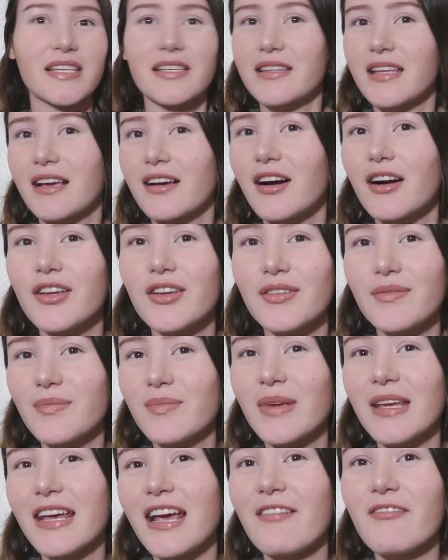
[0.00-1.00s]
like they call you
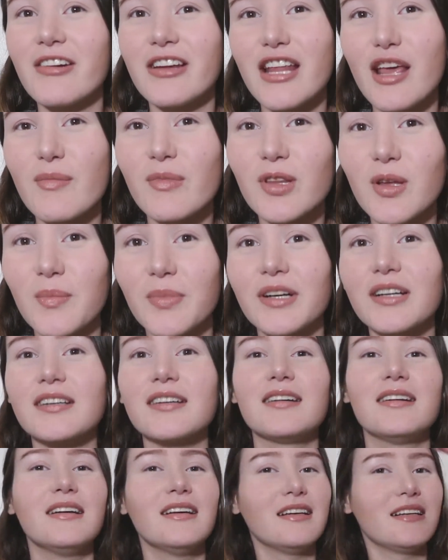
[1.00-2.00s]
me every name in the
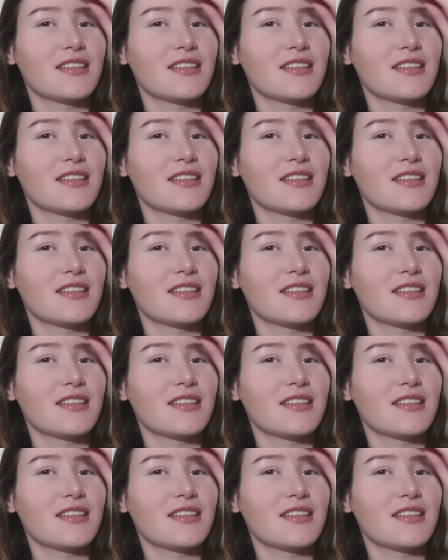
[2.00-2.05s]
book.